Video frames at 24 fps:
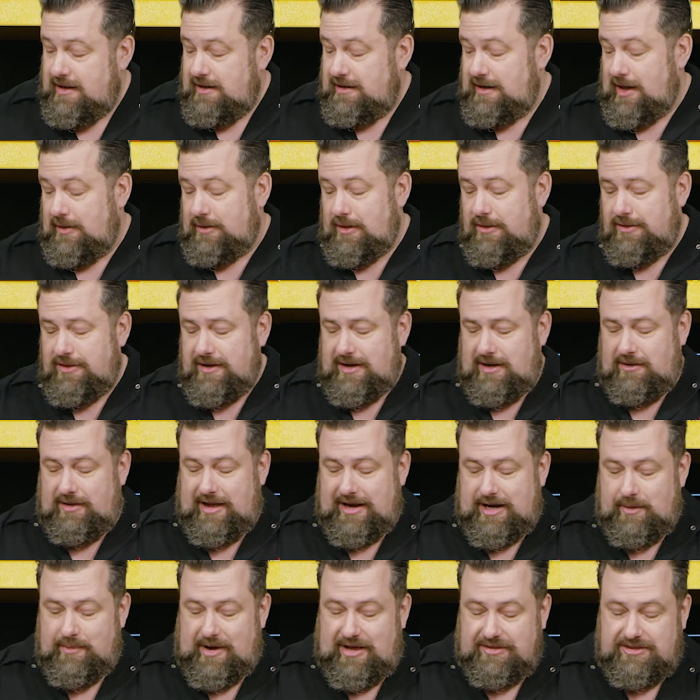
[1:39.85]
Now, the other thing I
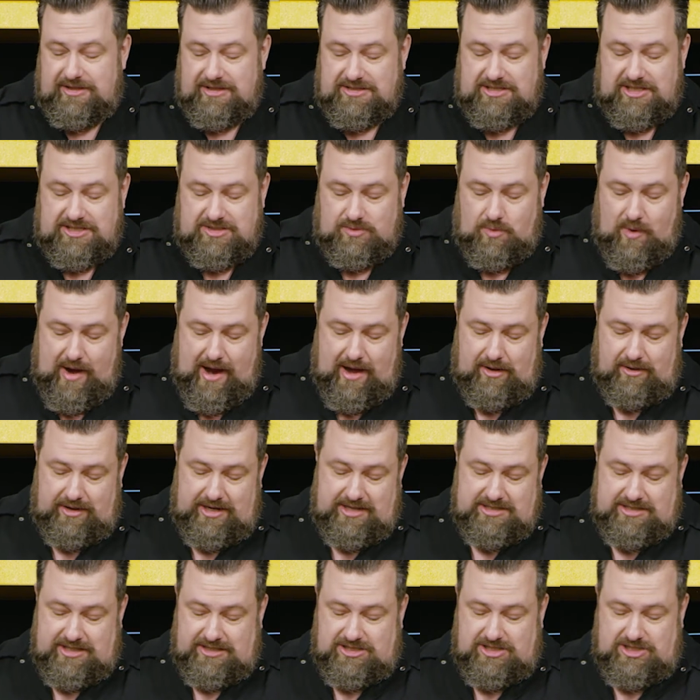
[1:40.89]
like about this as well
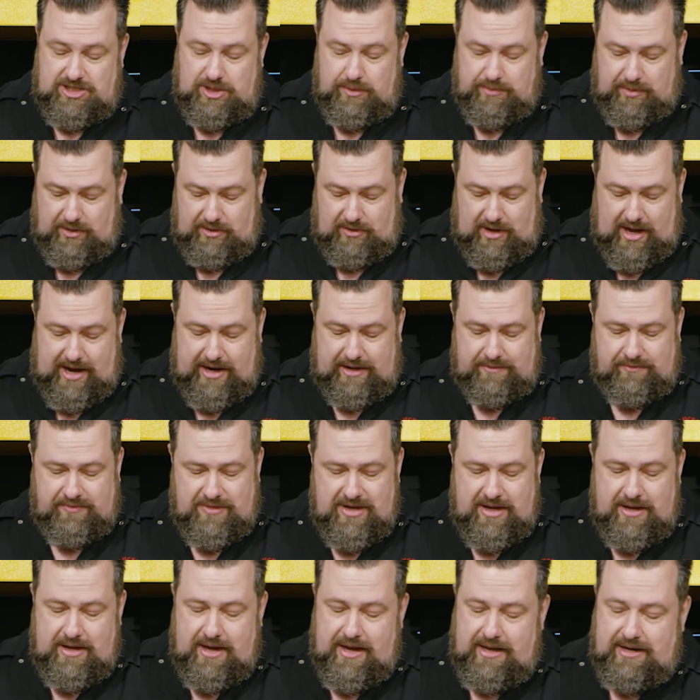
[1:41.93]
is it's super light,
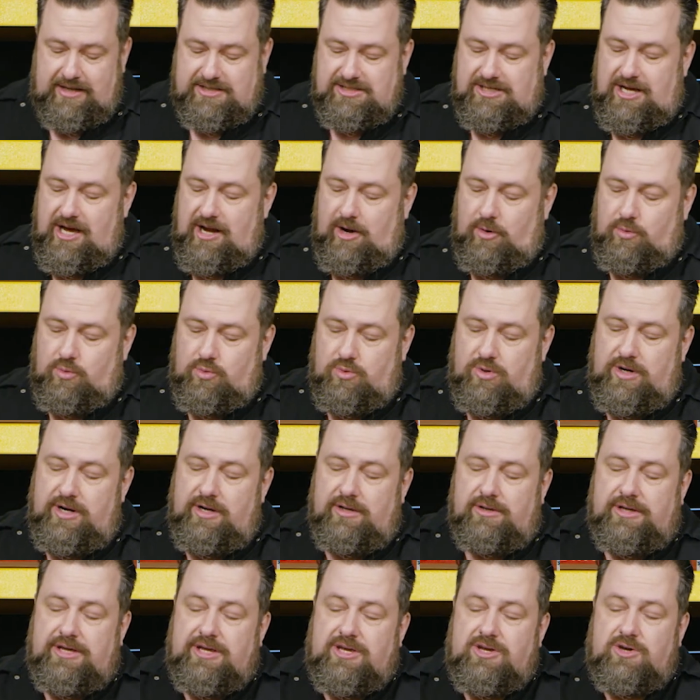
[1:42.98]
and it's got a
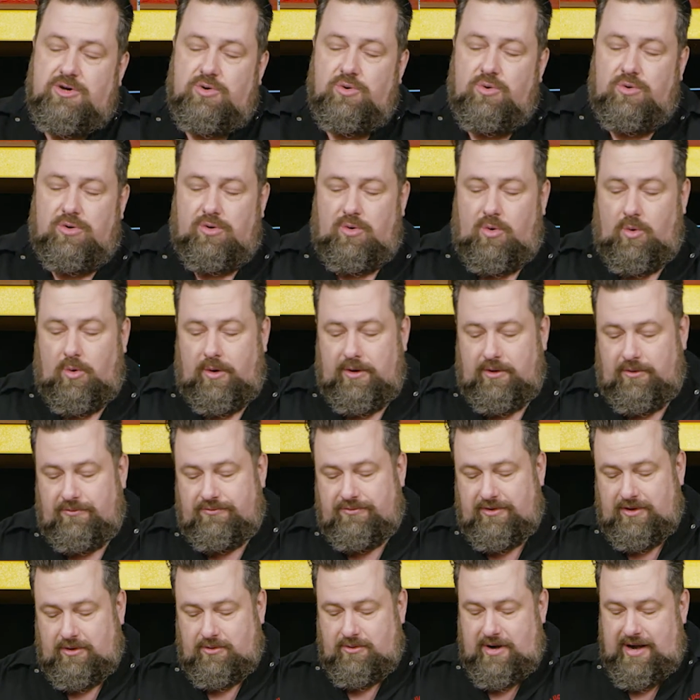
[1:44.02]
really cool oil
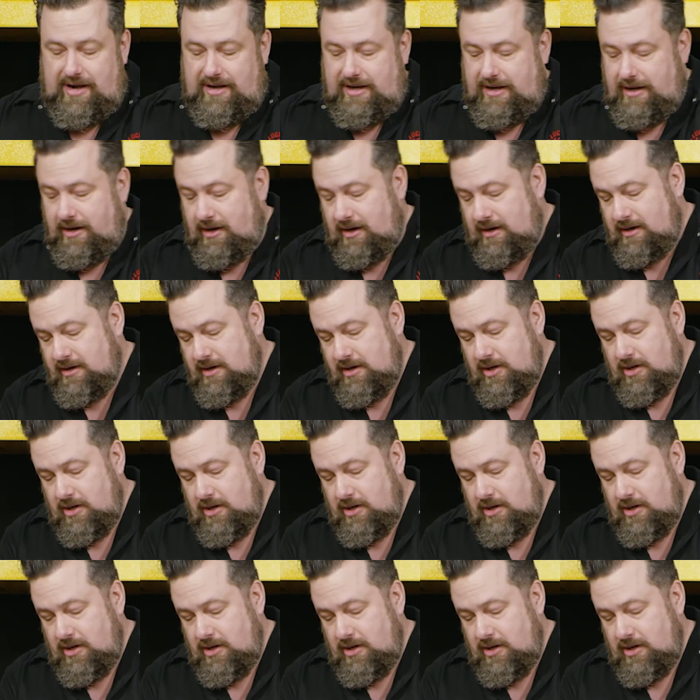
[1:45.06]
fill right here